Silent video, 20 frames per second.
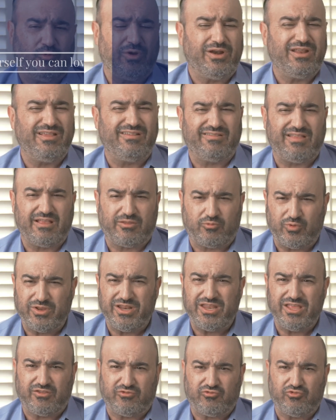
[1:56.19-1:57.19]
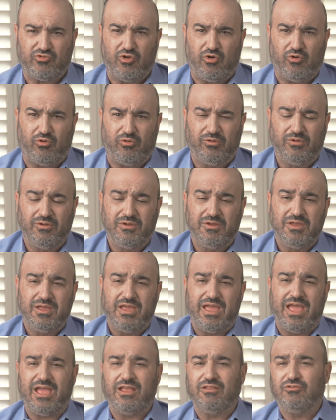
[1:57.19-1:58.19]
What is that we need to know
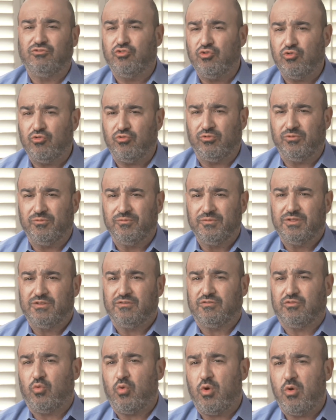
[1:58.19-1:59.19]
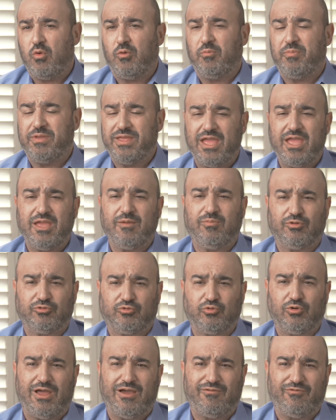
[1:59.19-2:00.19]
and do so we will be able
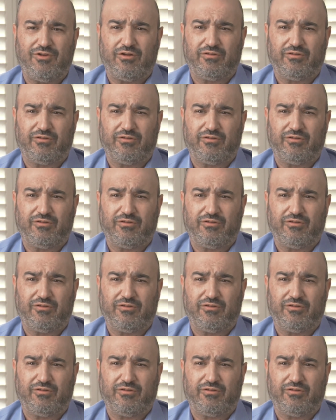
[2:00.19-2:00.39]
to love